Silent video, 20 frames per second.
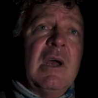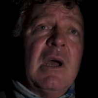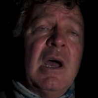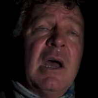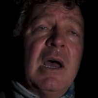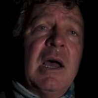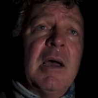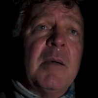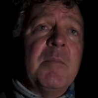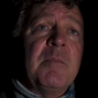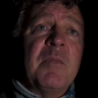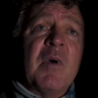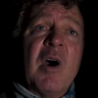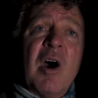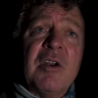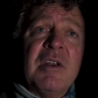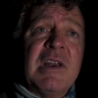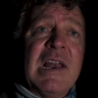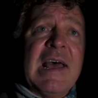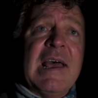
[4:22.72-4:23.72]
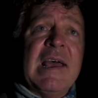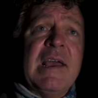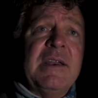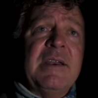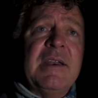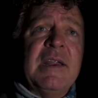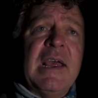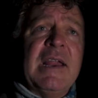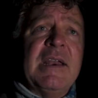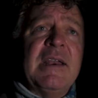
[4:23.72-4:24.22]
on
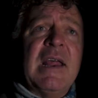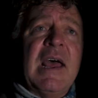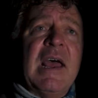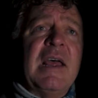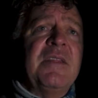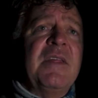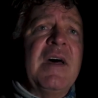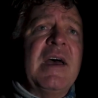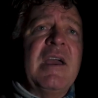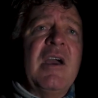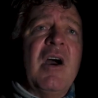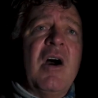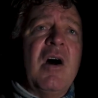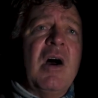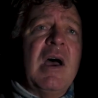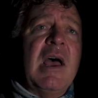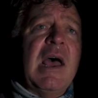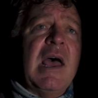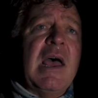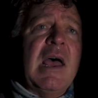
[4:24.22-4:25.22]
land, and they are